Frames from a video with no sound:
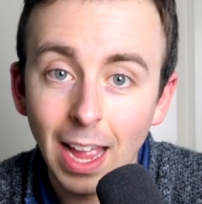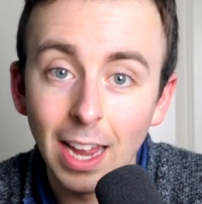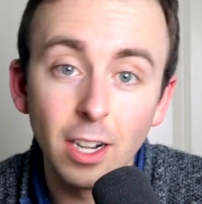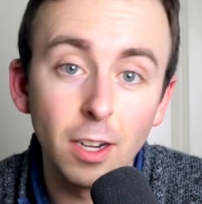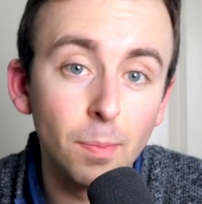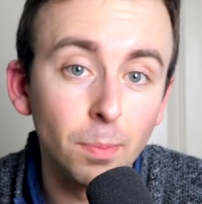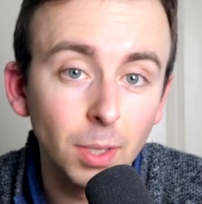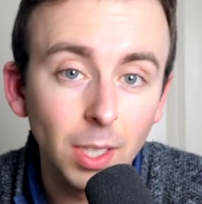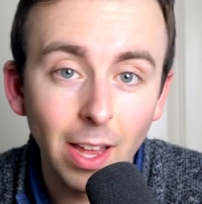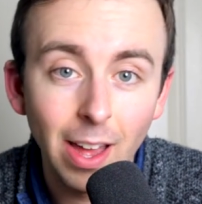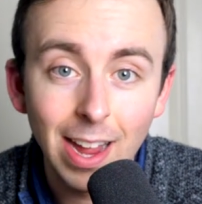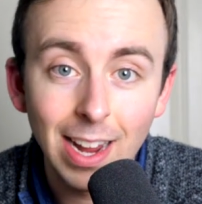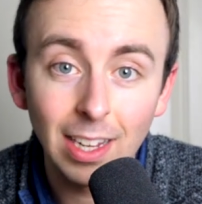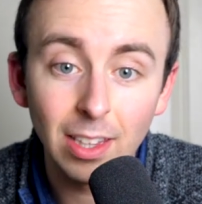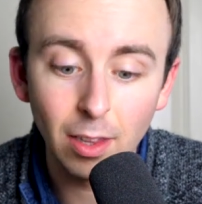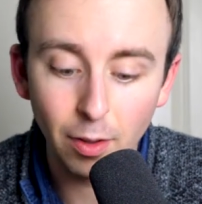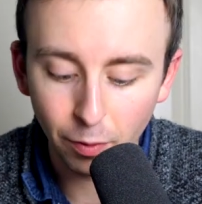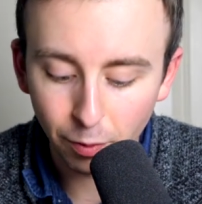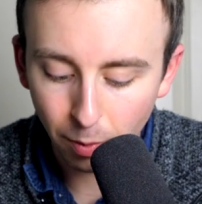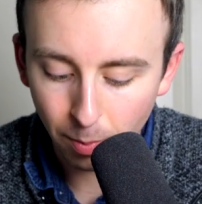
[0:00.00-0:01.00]
and
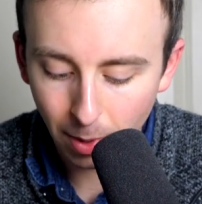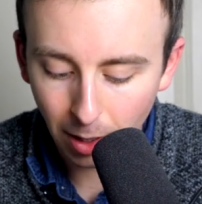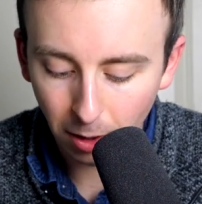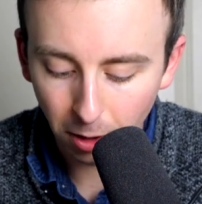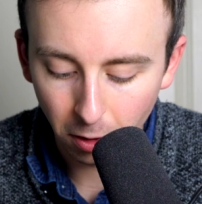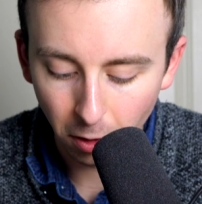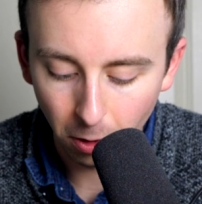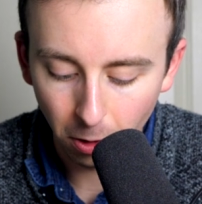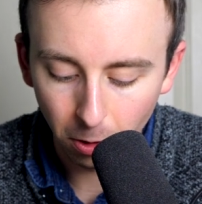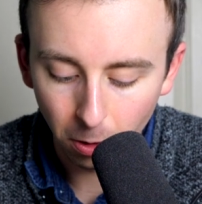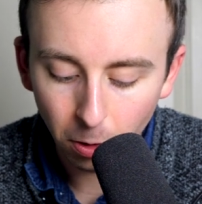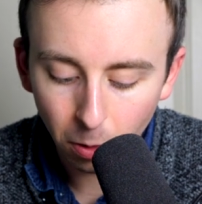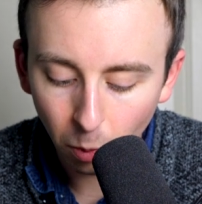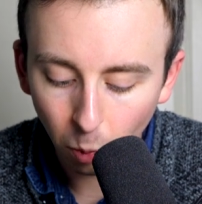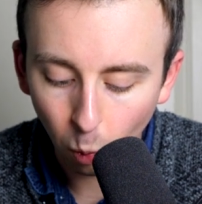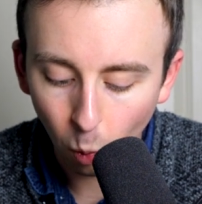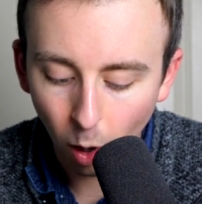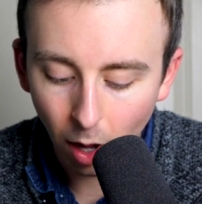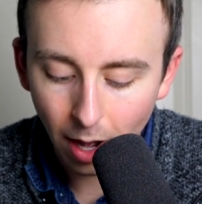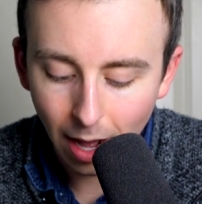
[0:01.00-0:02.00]
applying the familiar
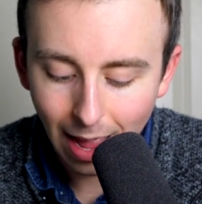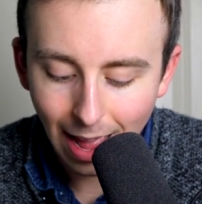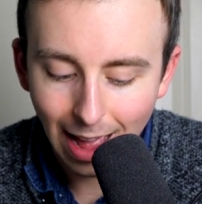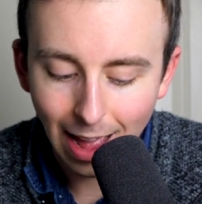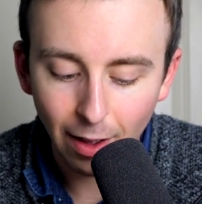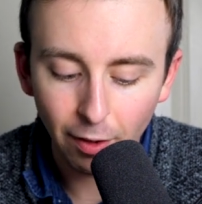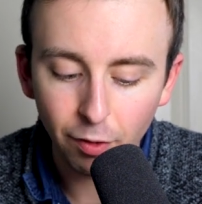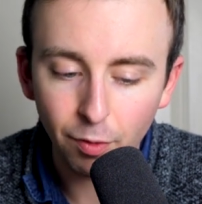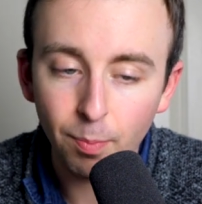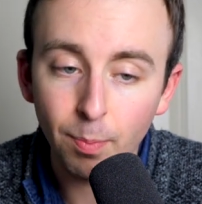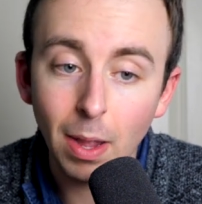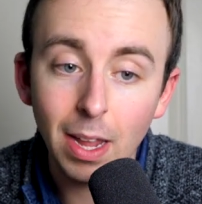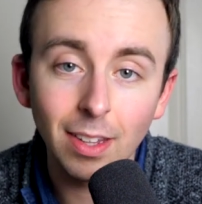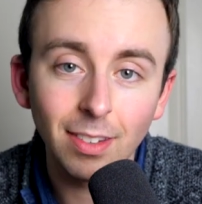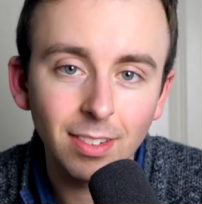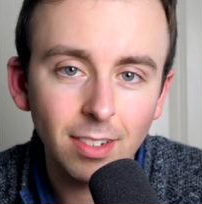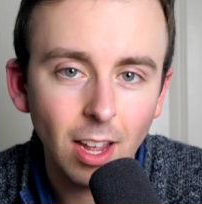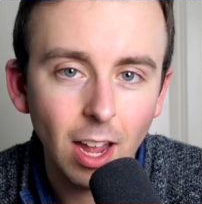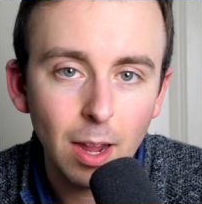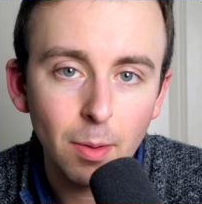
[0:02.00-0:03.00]
1 half
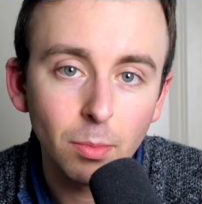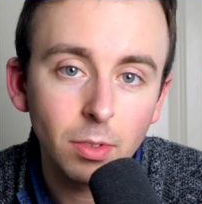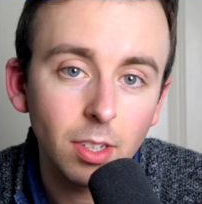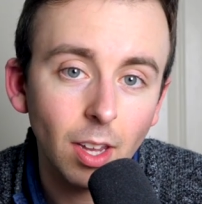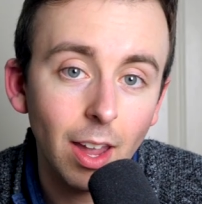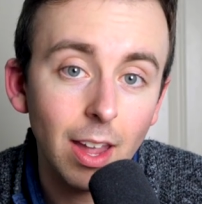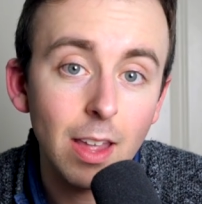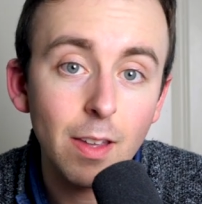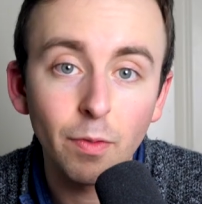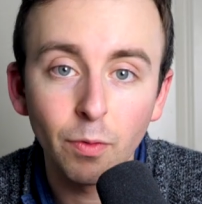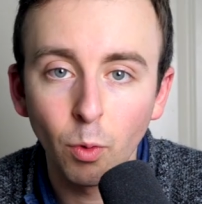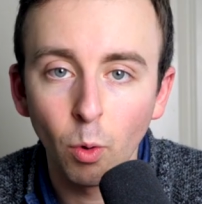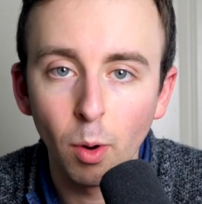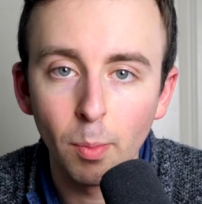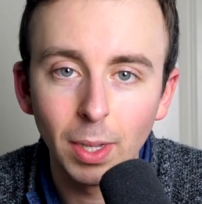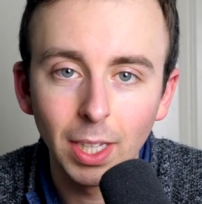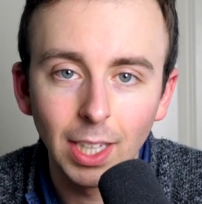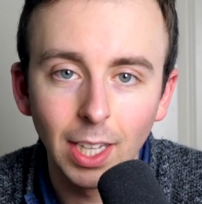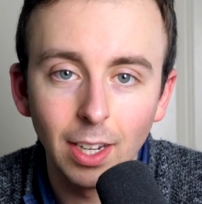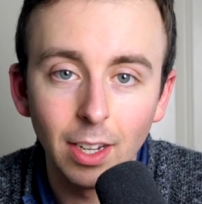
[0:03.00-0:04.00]
base times height
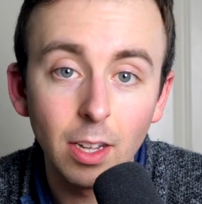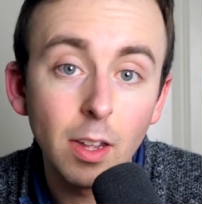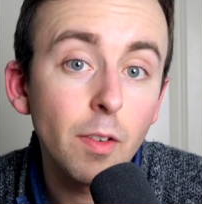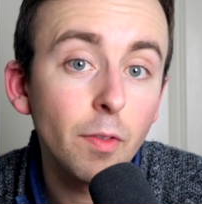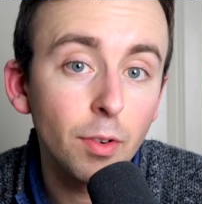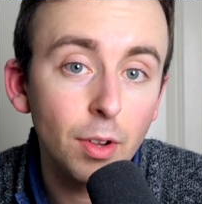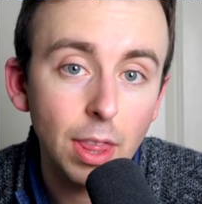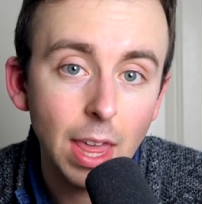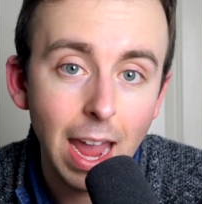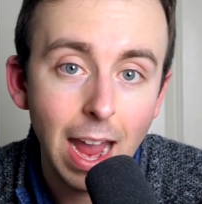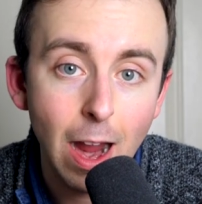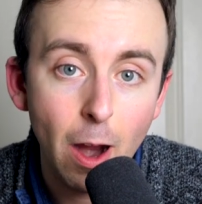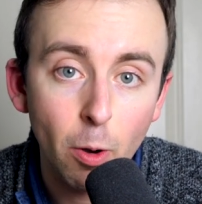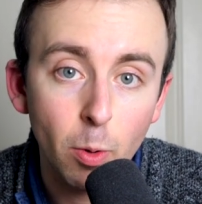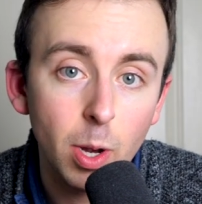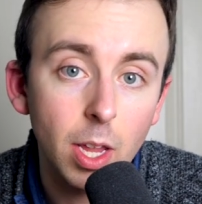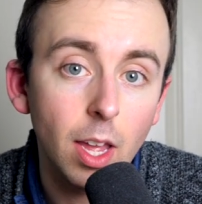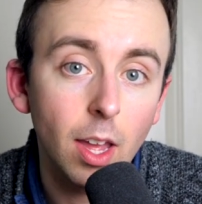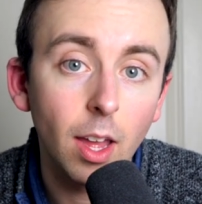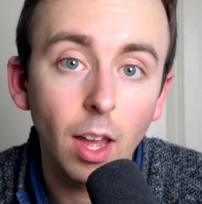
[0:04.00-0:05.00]
formula for the
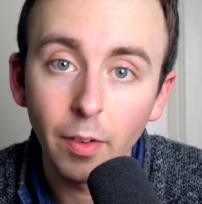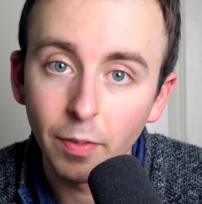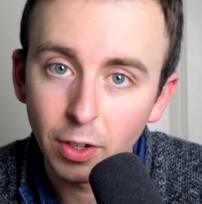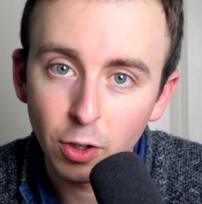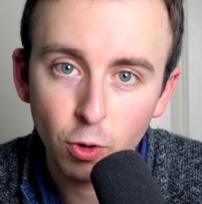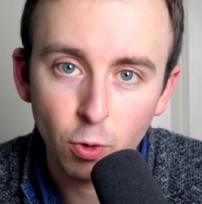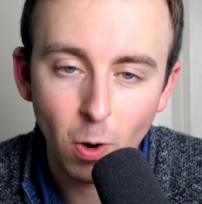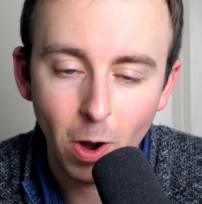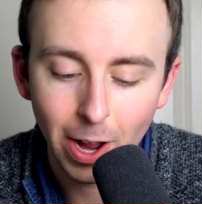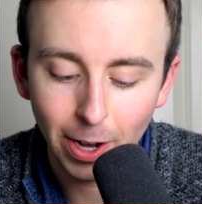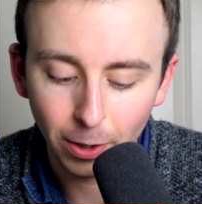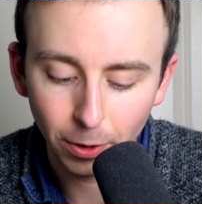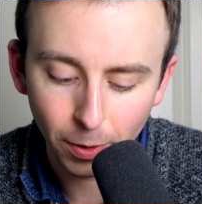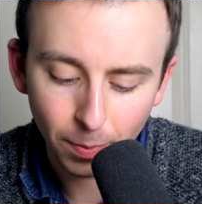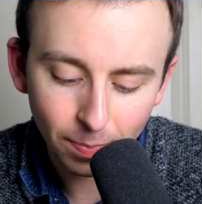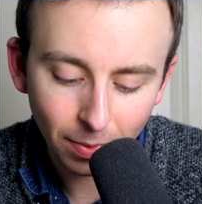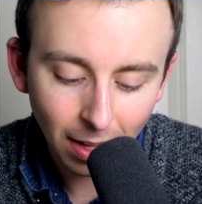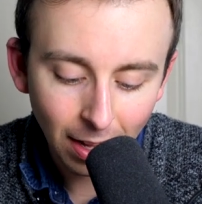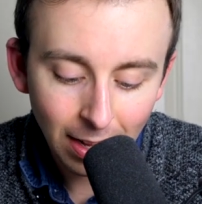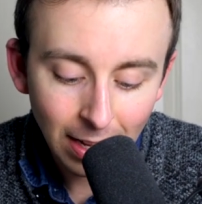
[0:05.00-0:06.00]
area of a
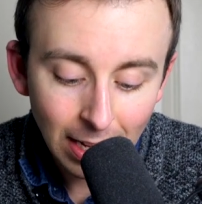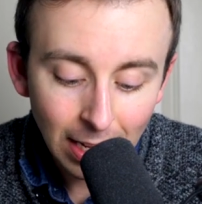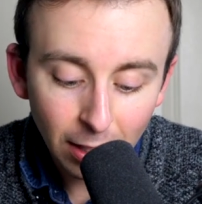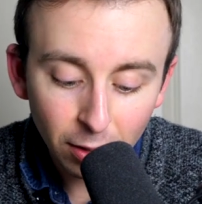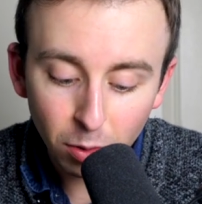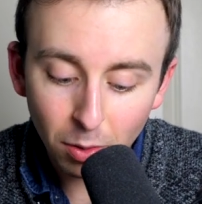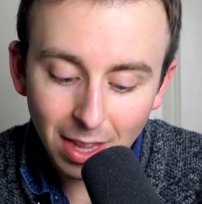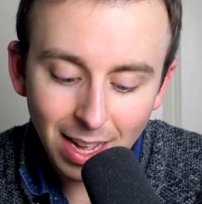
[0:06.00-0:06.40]
triangle. So